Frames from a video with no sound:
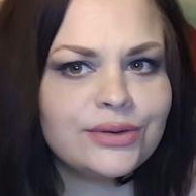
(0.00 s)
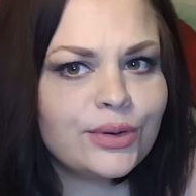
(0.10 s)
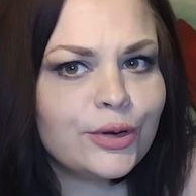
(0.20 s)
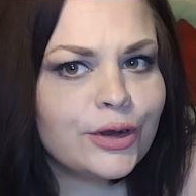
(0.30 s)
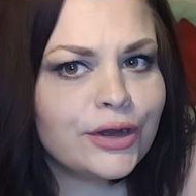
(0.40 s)

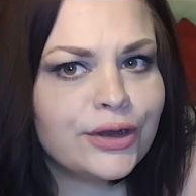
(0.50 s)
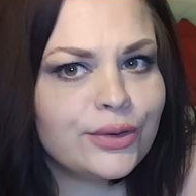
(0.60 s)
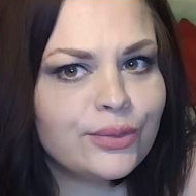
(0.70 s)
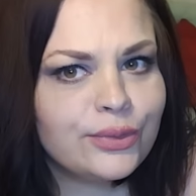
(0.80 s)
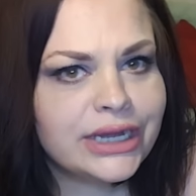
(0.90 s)
or
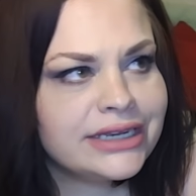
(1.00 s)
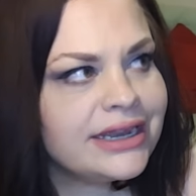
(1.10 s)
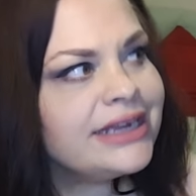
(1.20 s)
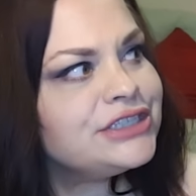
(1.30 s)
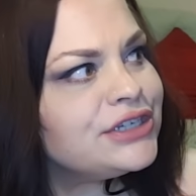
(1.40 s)
what
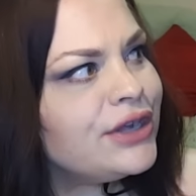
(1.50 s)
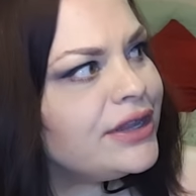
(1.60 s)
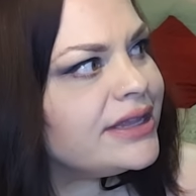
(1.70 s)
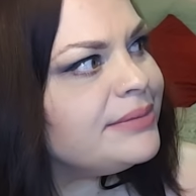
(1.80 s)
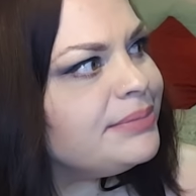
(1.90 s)
I should
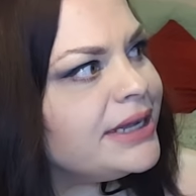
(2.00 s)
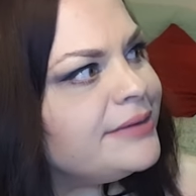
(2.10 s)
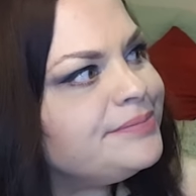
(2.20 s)
call it, but